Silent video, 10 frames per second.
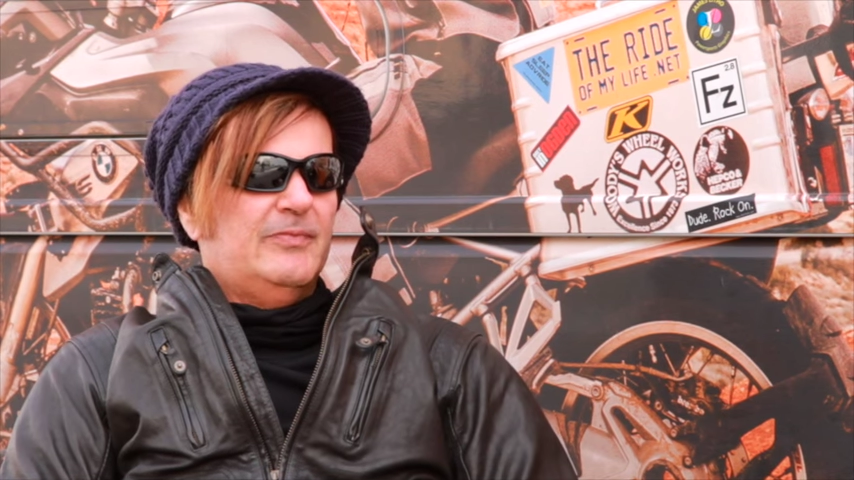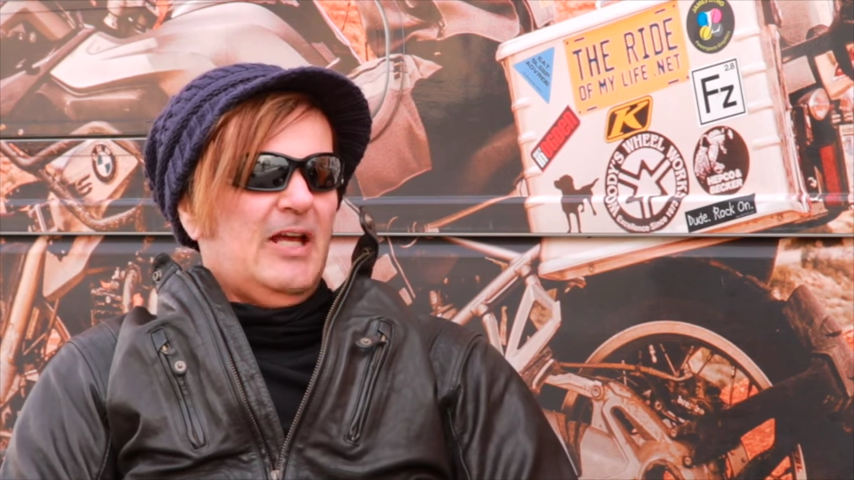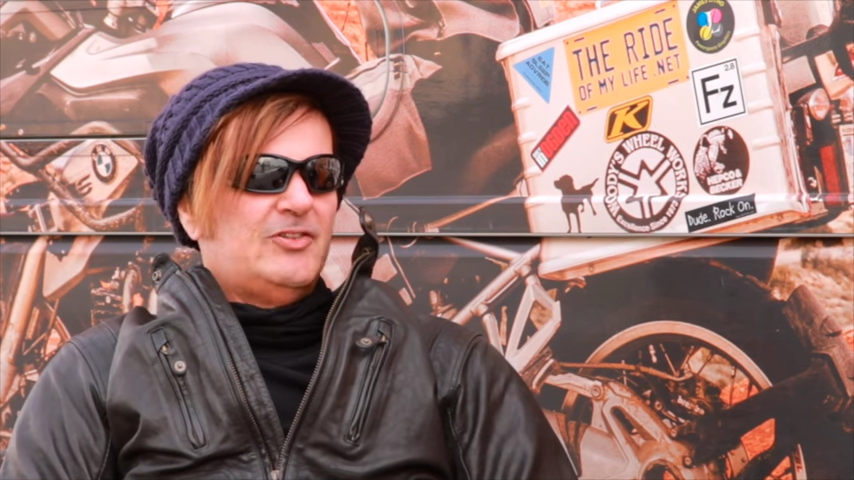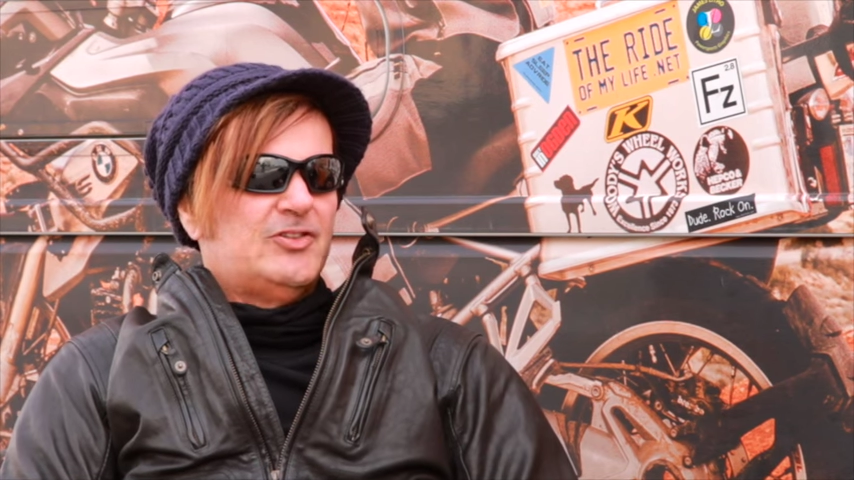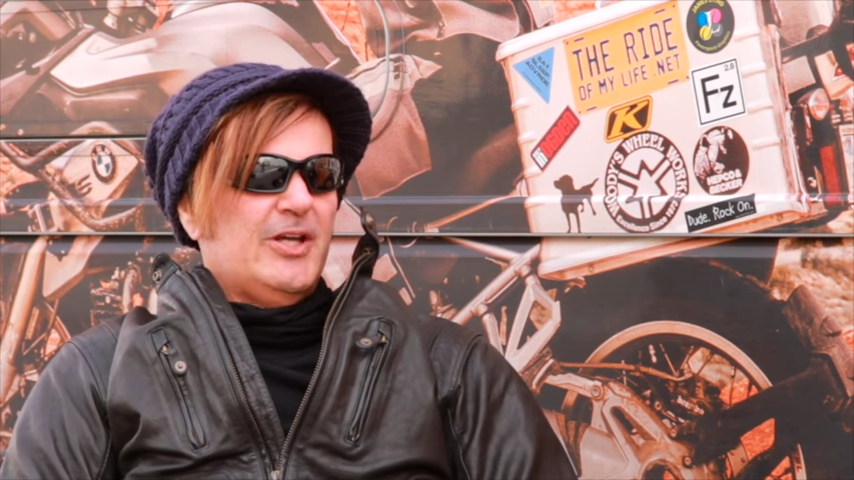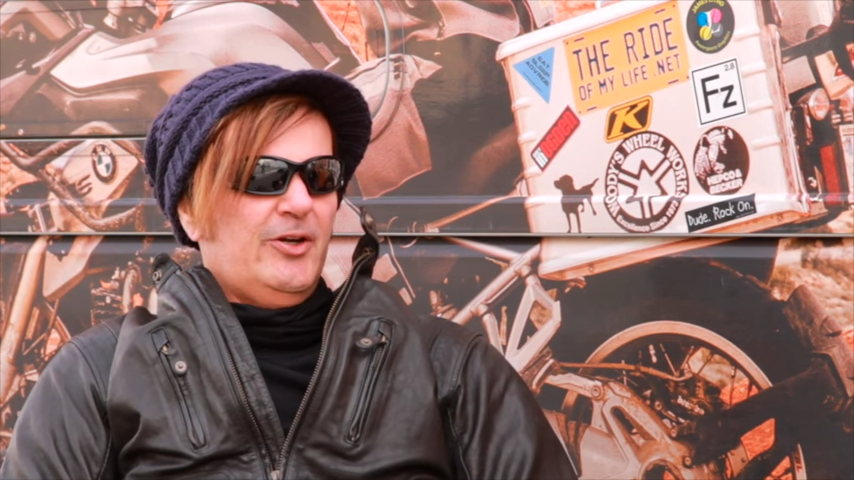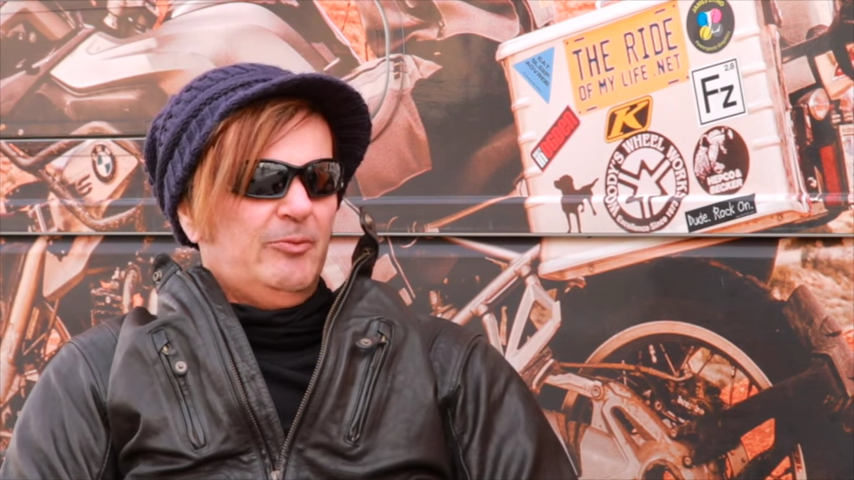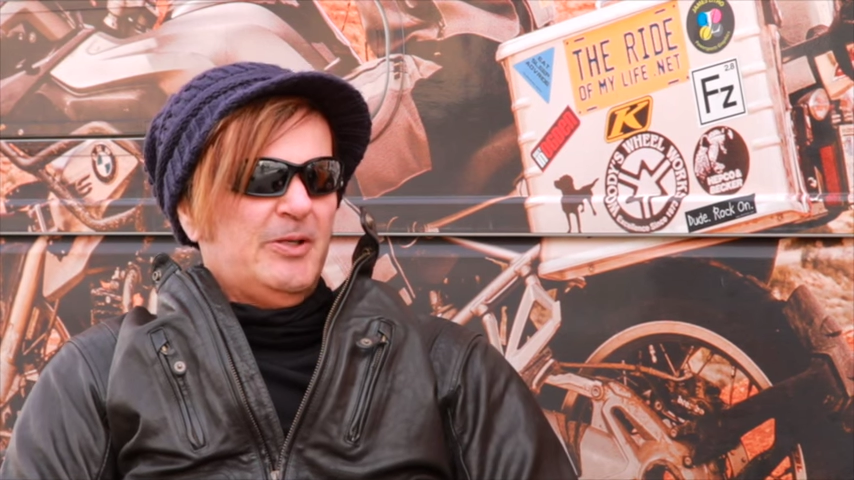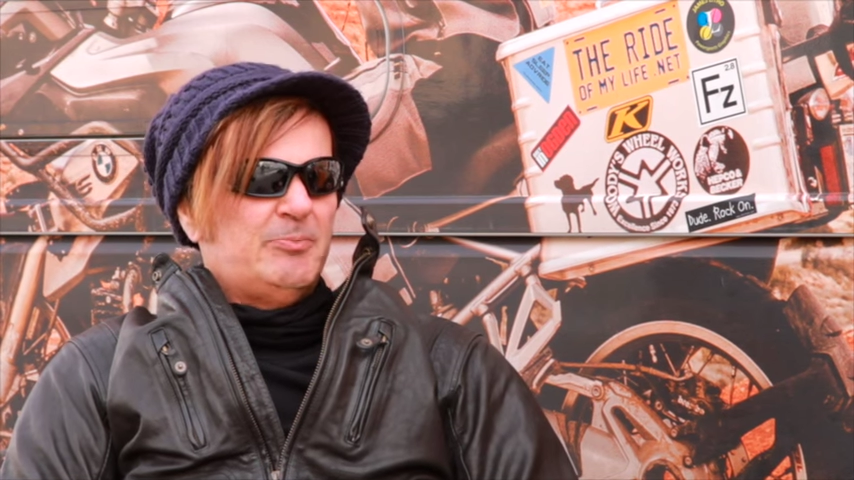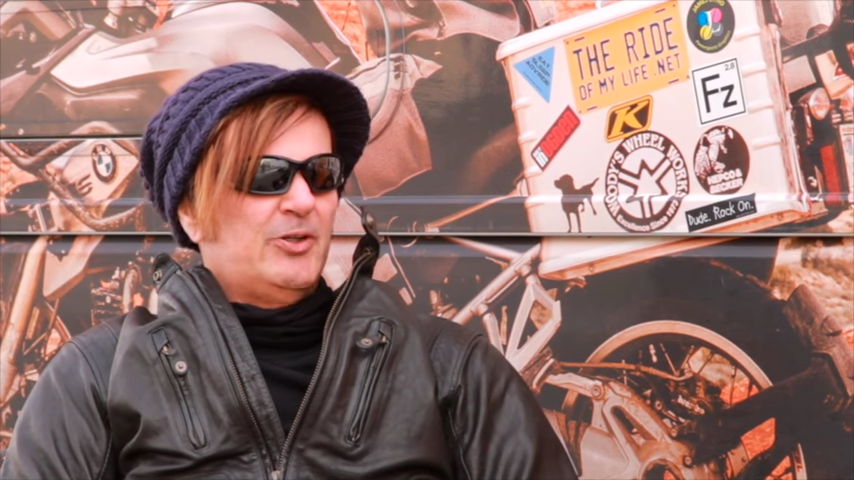that
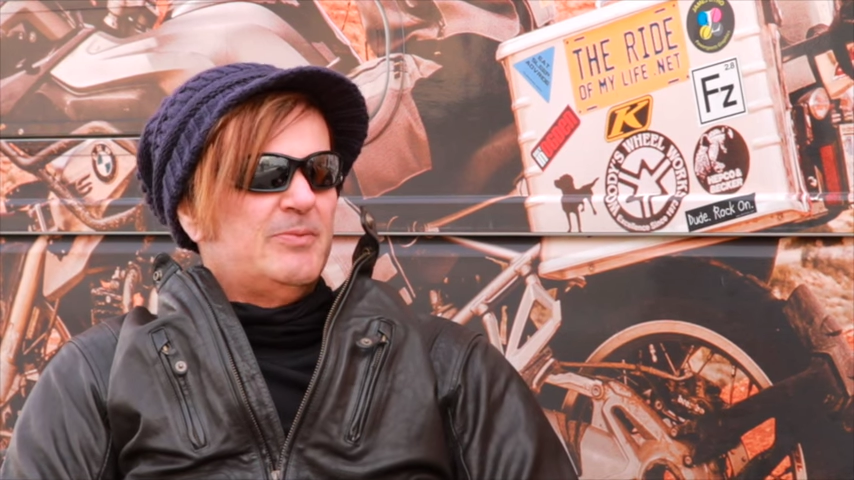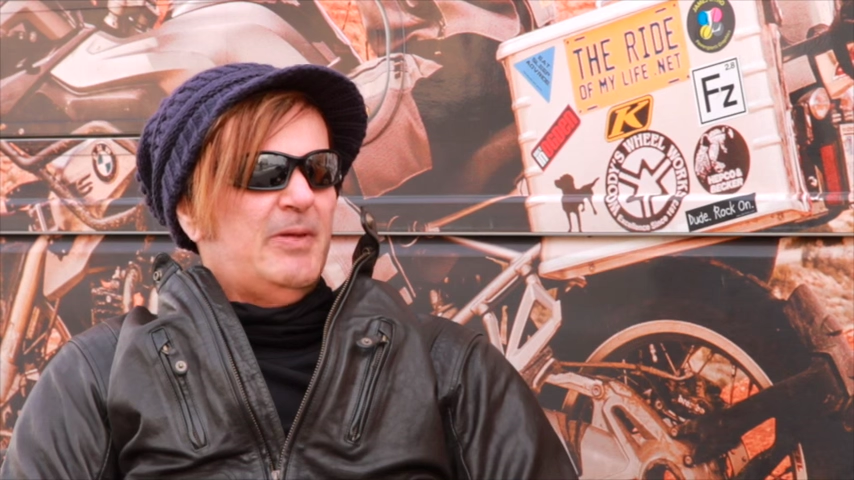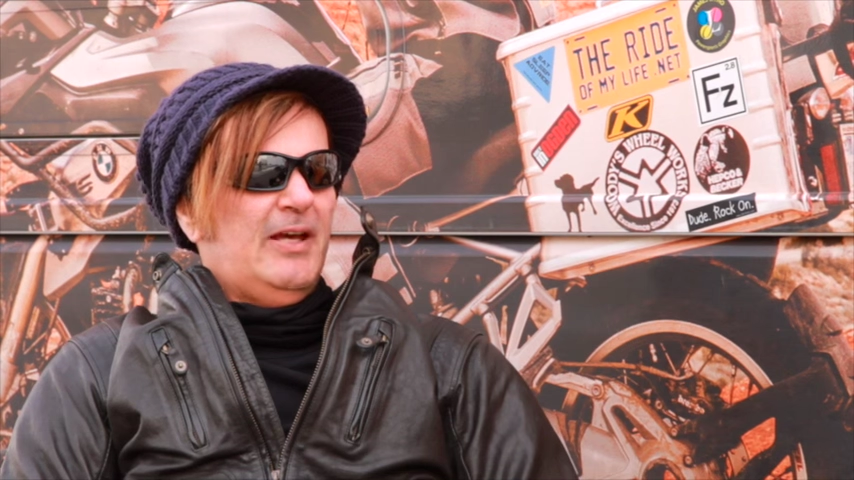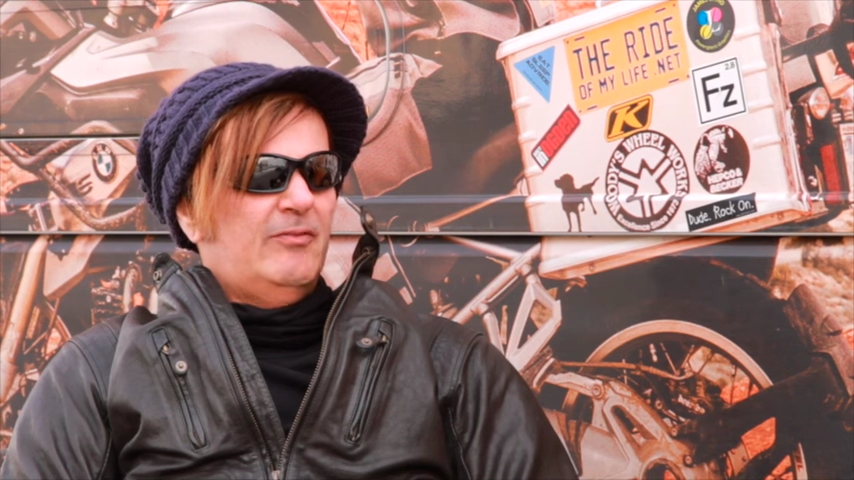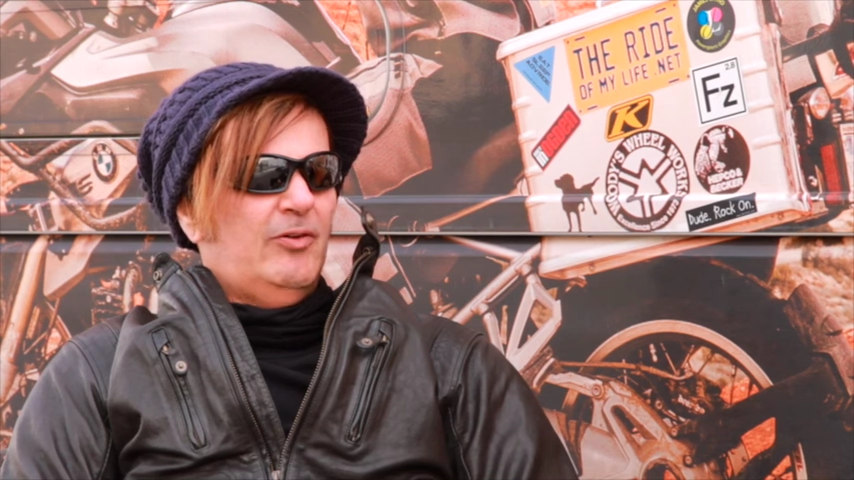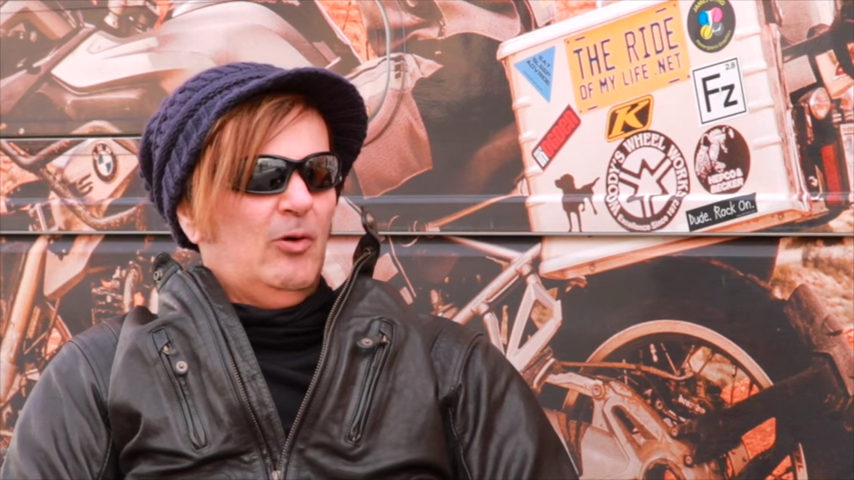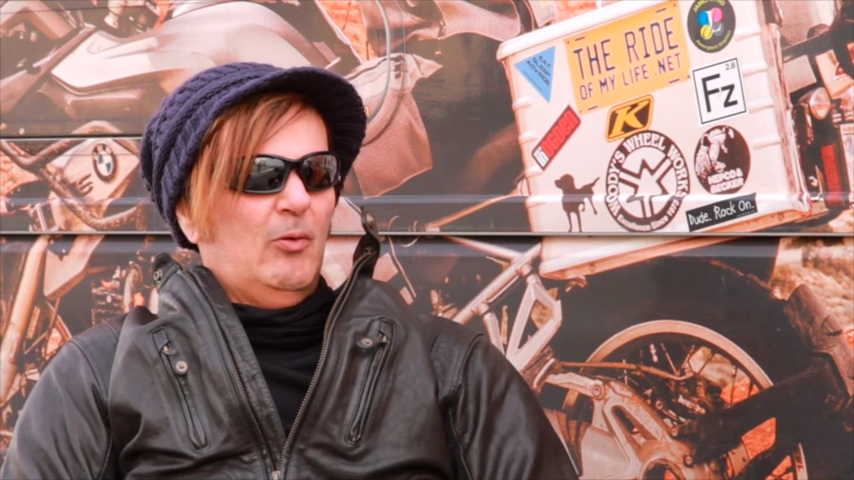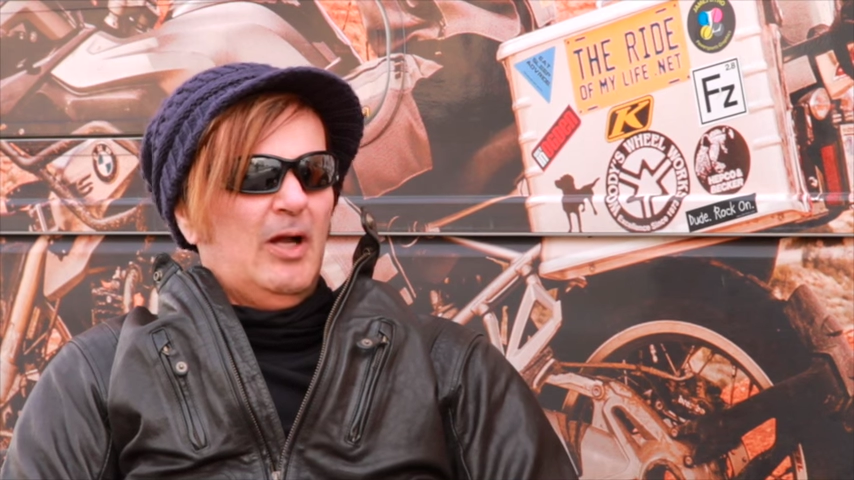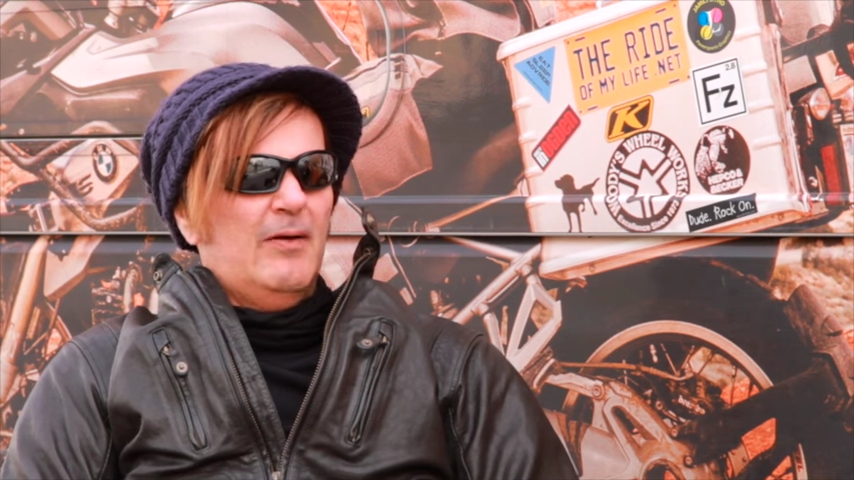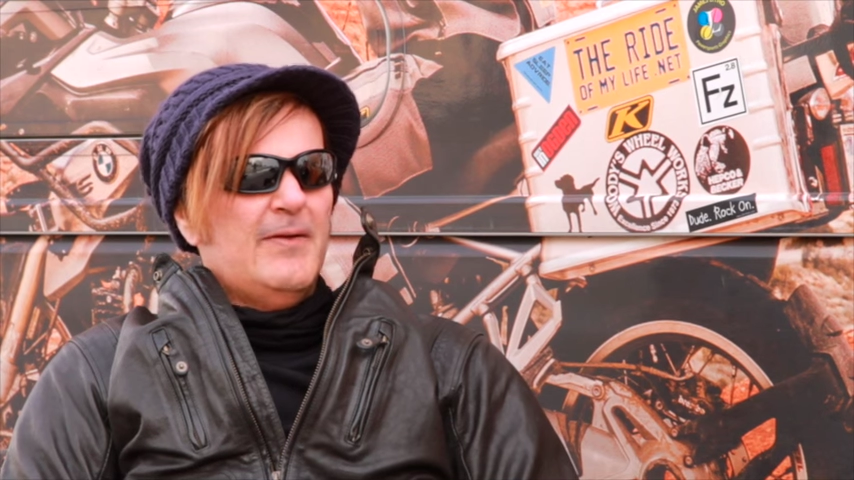scared me pretty bad for a
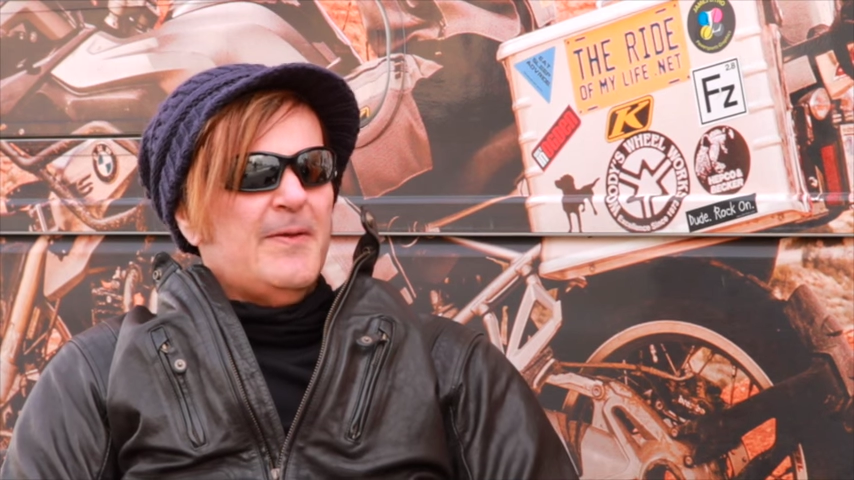while.